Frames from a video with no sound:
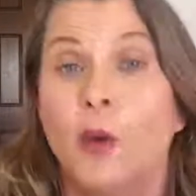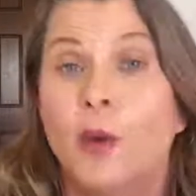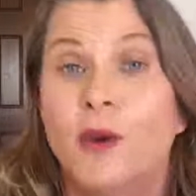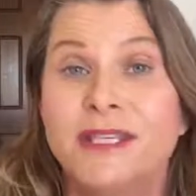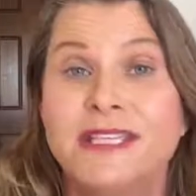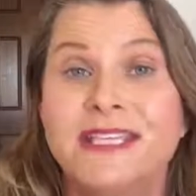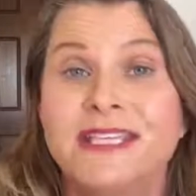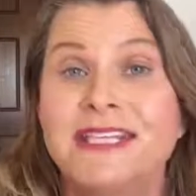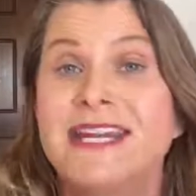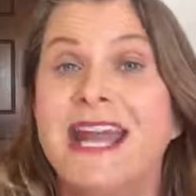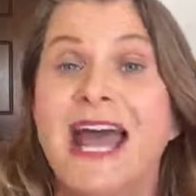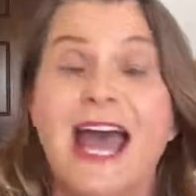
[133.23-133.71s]

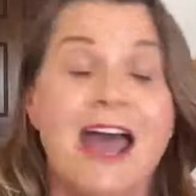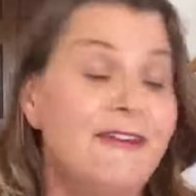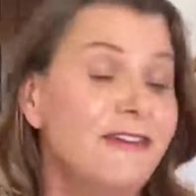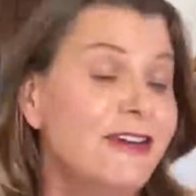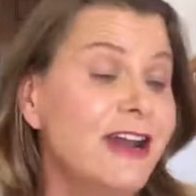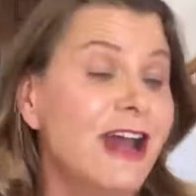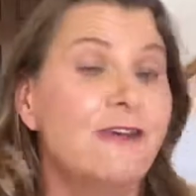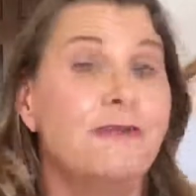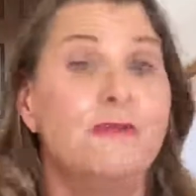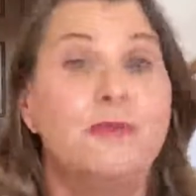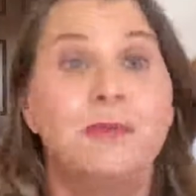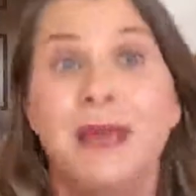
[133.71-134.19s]
We didn't have
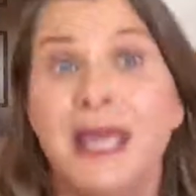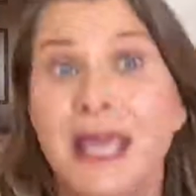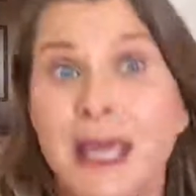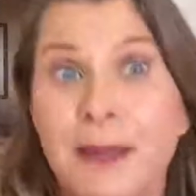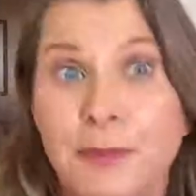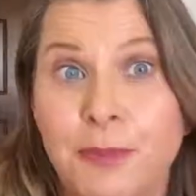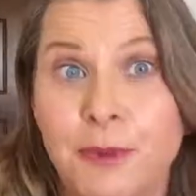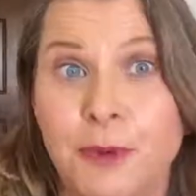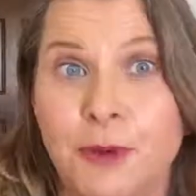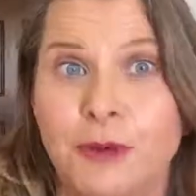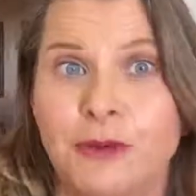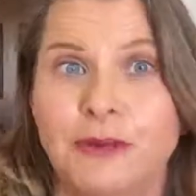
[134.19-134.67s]
enough
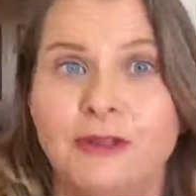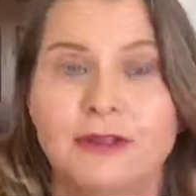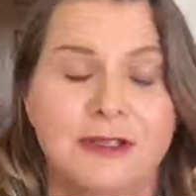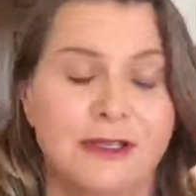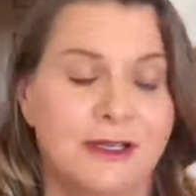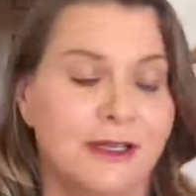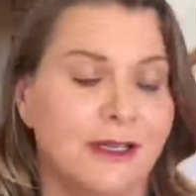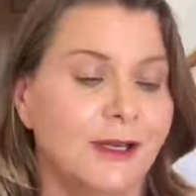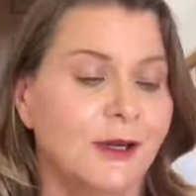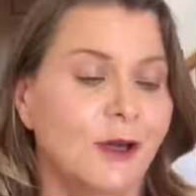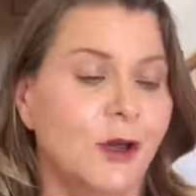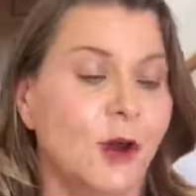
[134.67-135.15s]
people
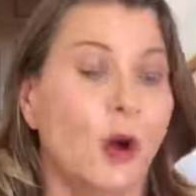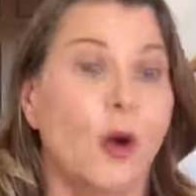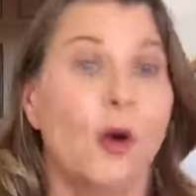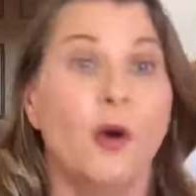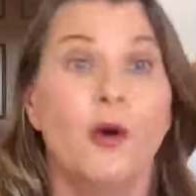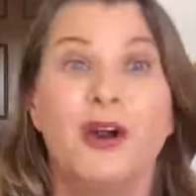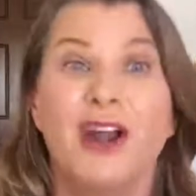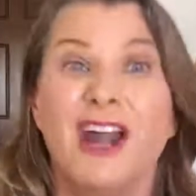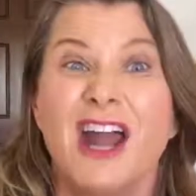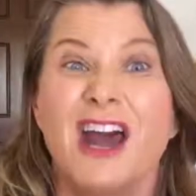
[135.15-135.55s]
or